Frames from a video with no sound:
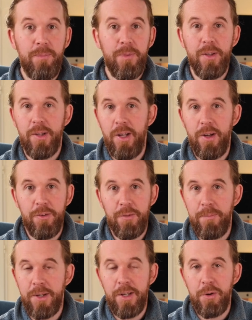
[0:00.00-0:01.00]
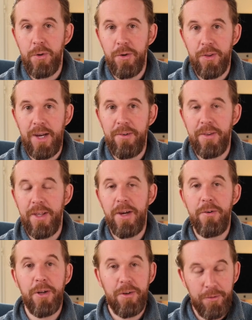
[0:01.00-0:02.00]
There's lots of materials out
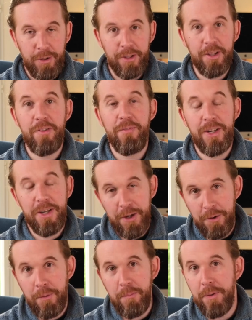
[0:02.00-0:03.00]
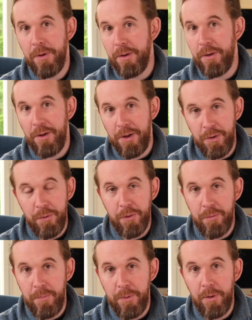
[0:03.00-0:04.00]
there, including this video, but there's
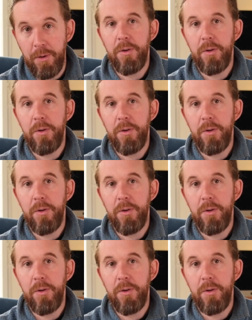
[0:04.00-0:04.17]
loads more.